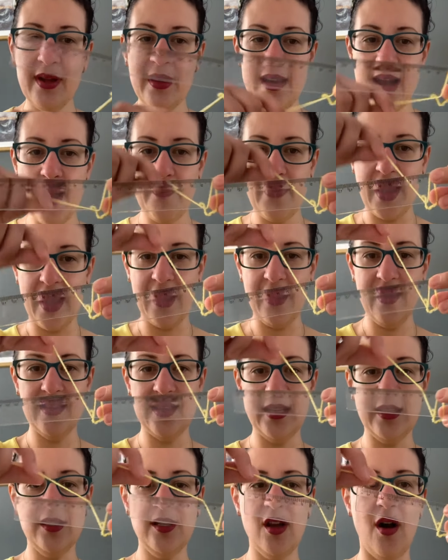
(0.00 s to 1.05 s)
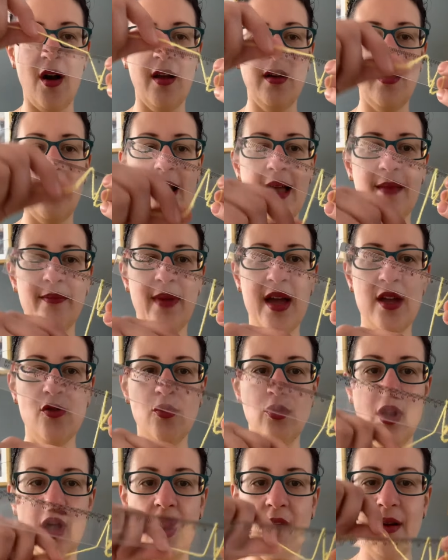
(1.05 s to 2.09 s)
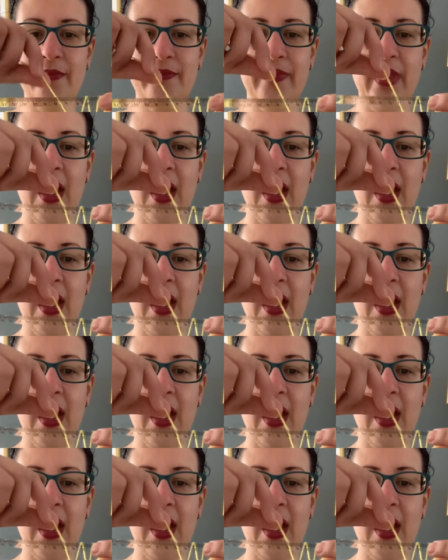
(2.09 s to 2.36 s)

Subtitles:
wrapping this yarn around my ruler